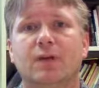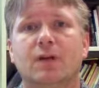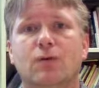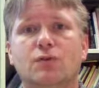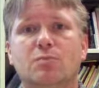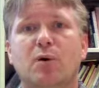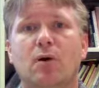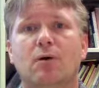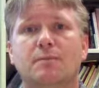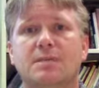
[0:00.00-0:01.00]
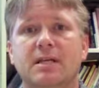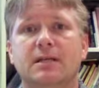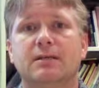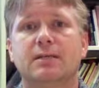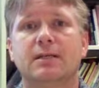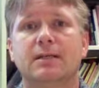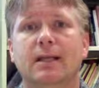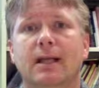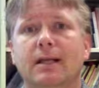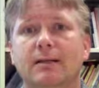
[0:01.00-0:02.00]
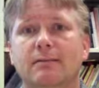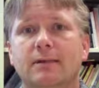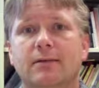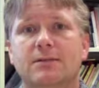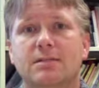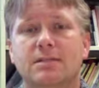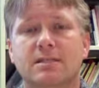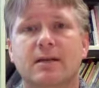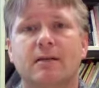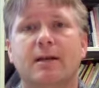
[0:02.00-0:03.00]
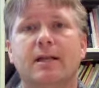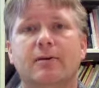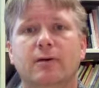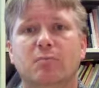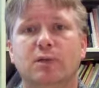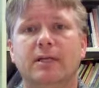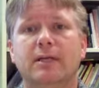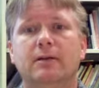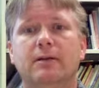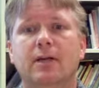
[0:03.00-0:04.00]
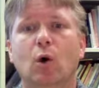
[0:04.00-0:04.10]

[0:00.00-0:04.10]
the closed palms here to indicate, sincerity or a pleading, or